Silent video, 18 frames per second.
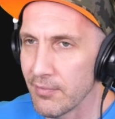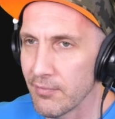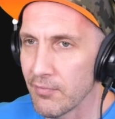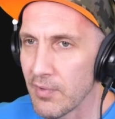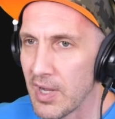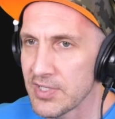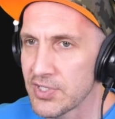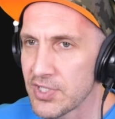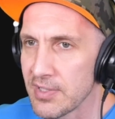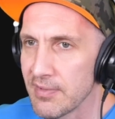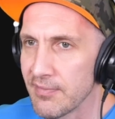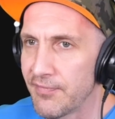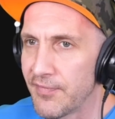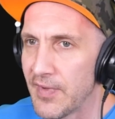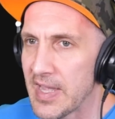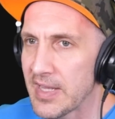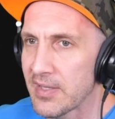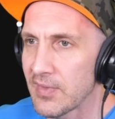Russian
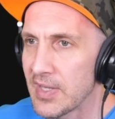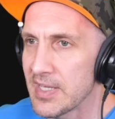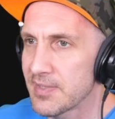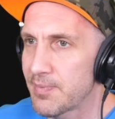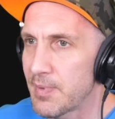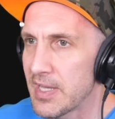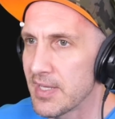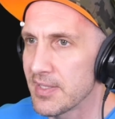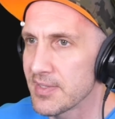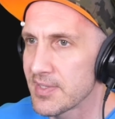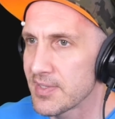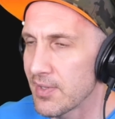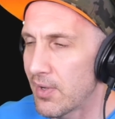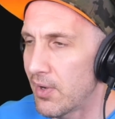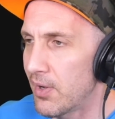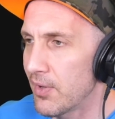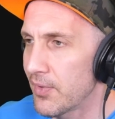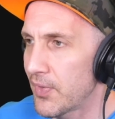fake lesbians,
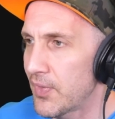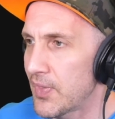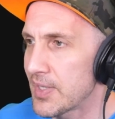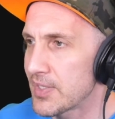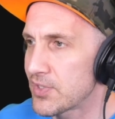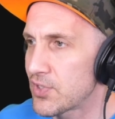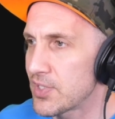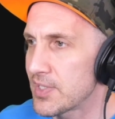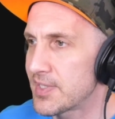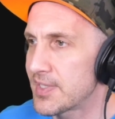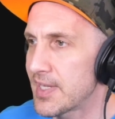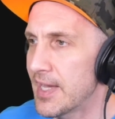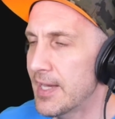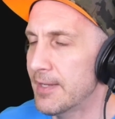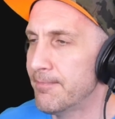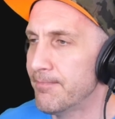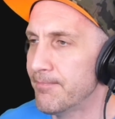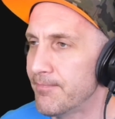all the things she
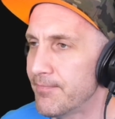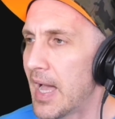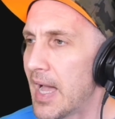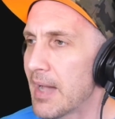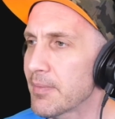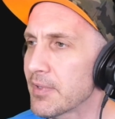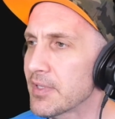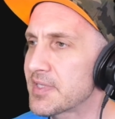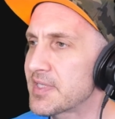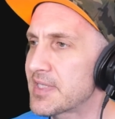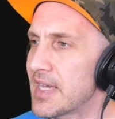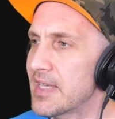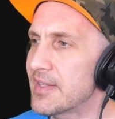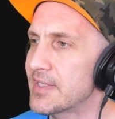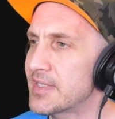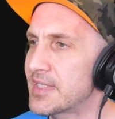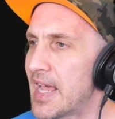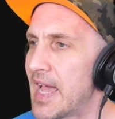said? I'm going to say
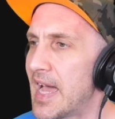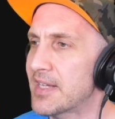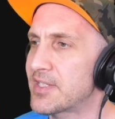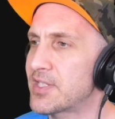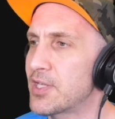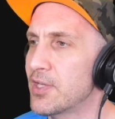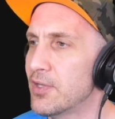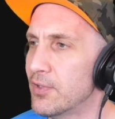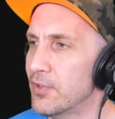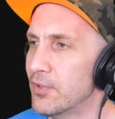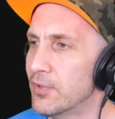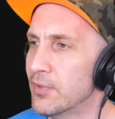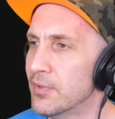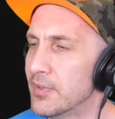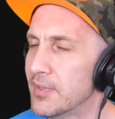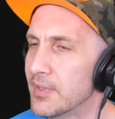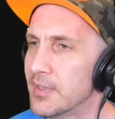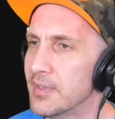that
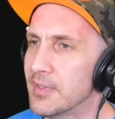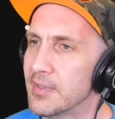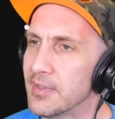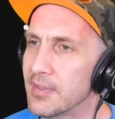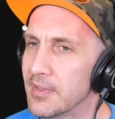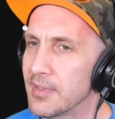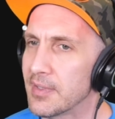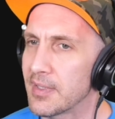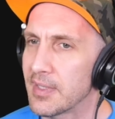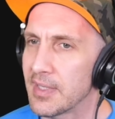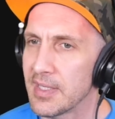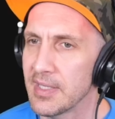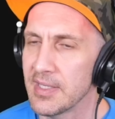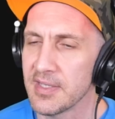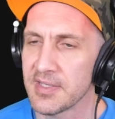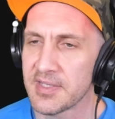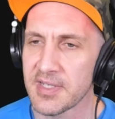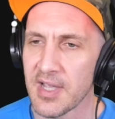Tattoo
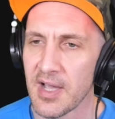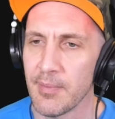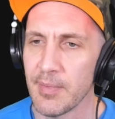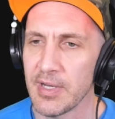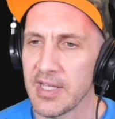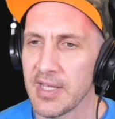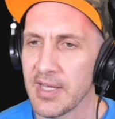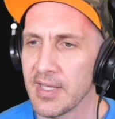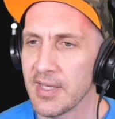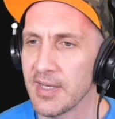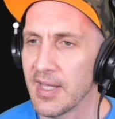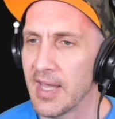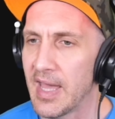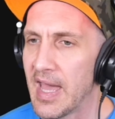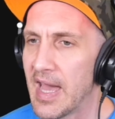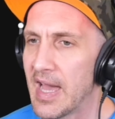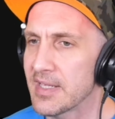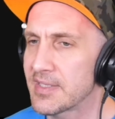is coming in
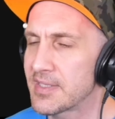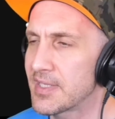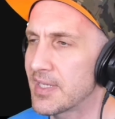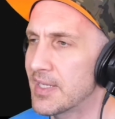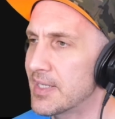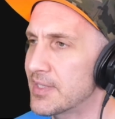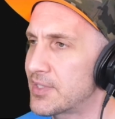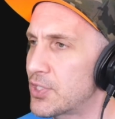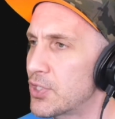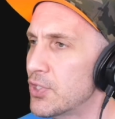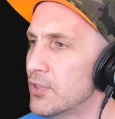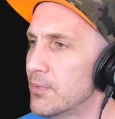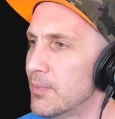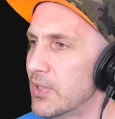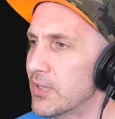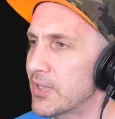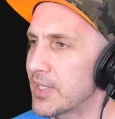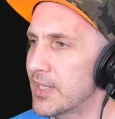at 2
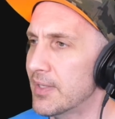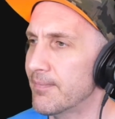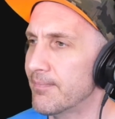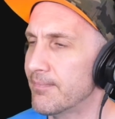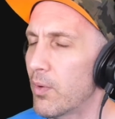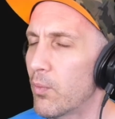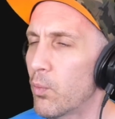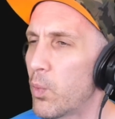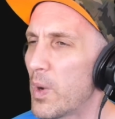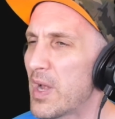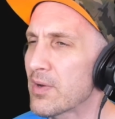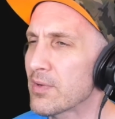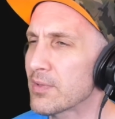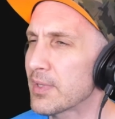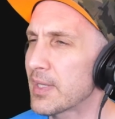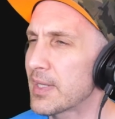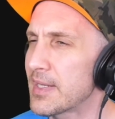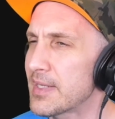million.
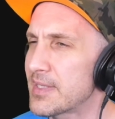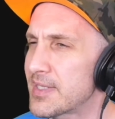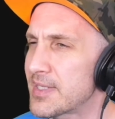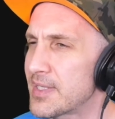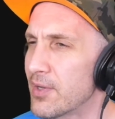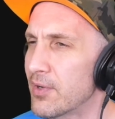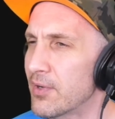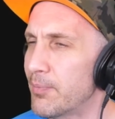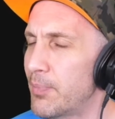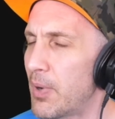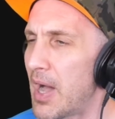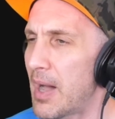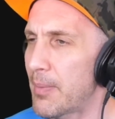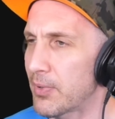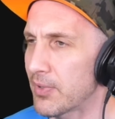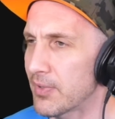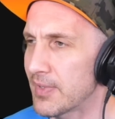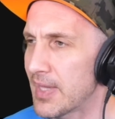Weirdly still
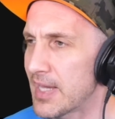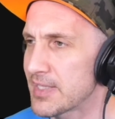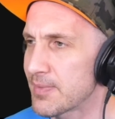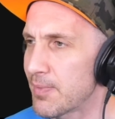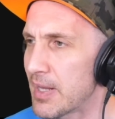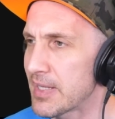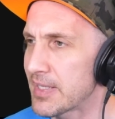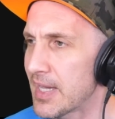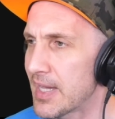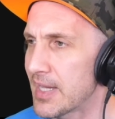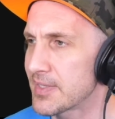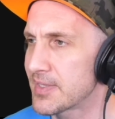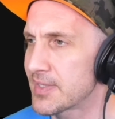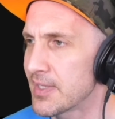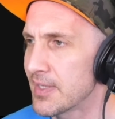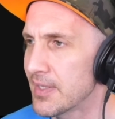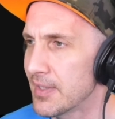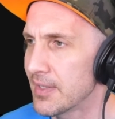popular. That's my
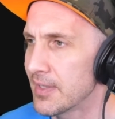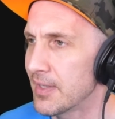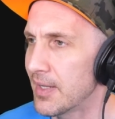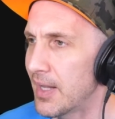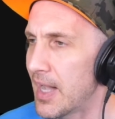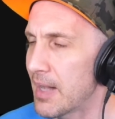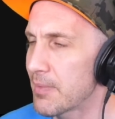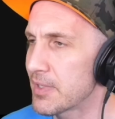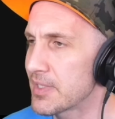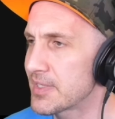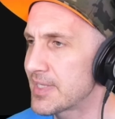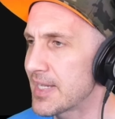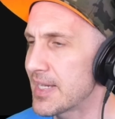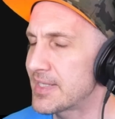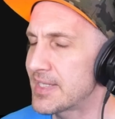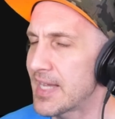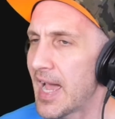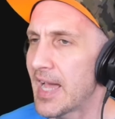guess. I'm going to
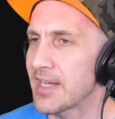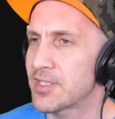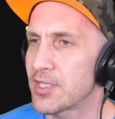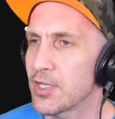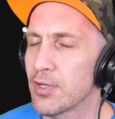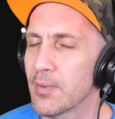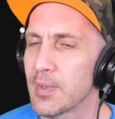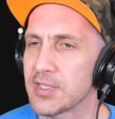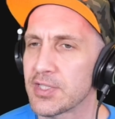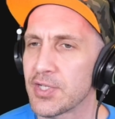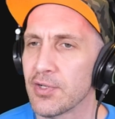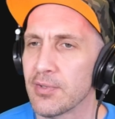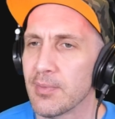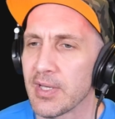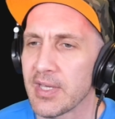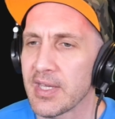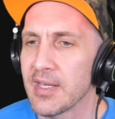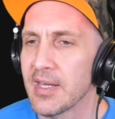say Tattoo at 2
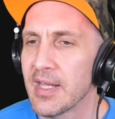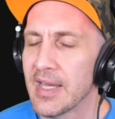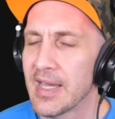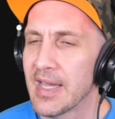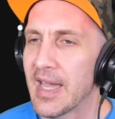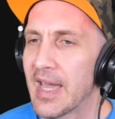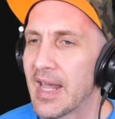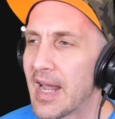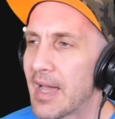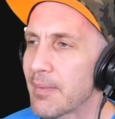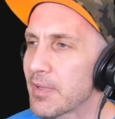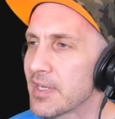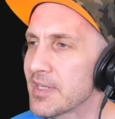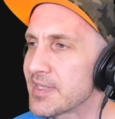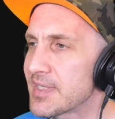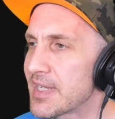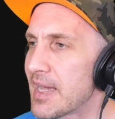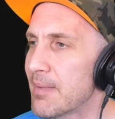million. And I'm going
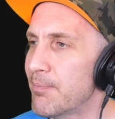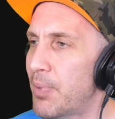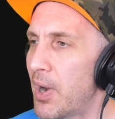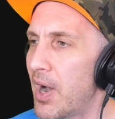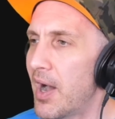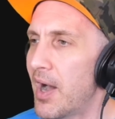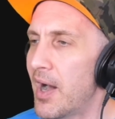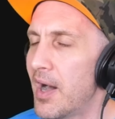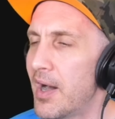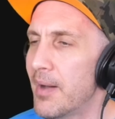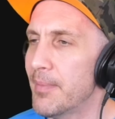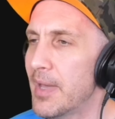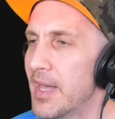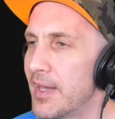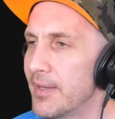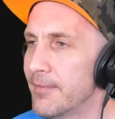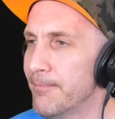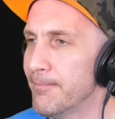to say Baha
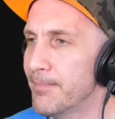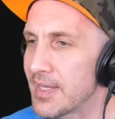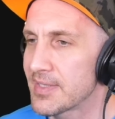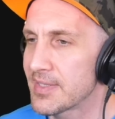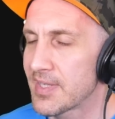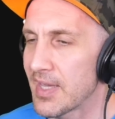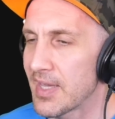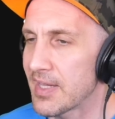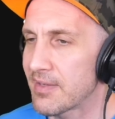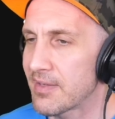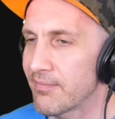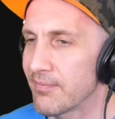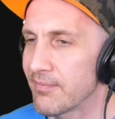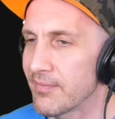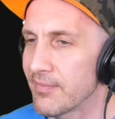Men is like